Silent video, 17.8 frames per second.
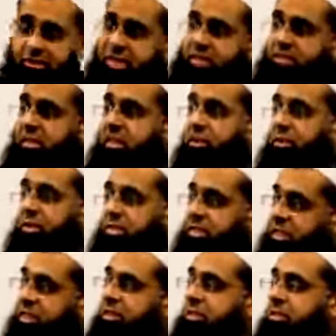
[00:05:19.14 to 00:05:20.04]
the best in our
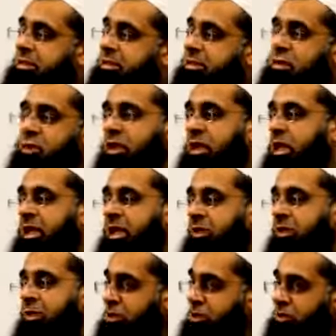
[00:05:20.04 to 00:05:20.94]
studies,
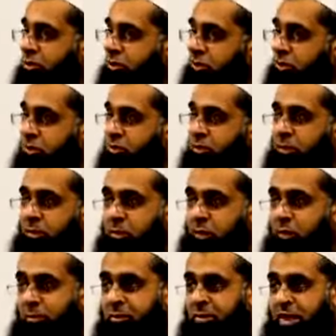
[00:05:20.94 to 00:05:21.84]

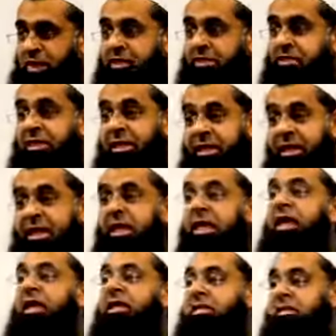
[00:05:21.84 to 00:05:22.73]
not make us
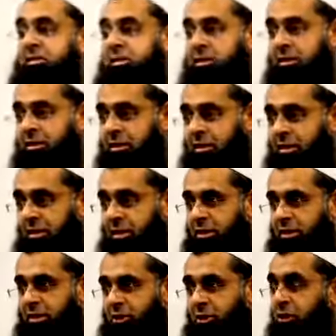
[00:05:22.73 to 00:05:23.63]
neglect,
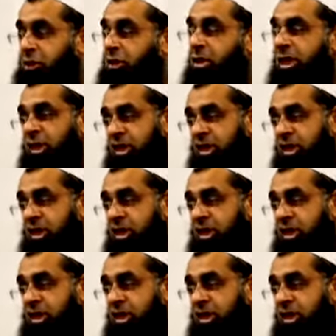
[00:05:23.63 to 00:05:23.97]
not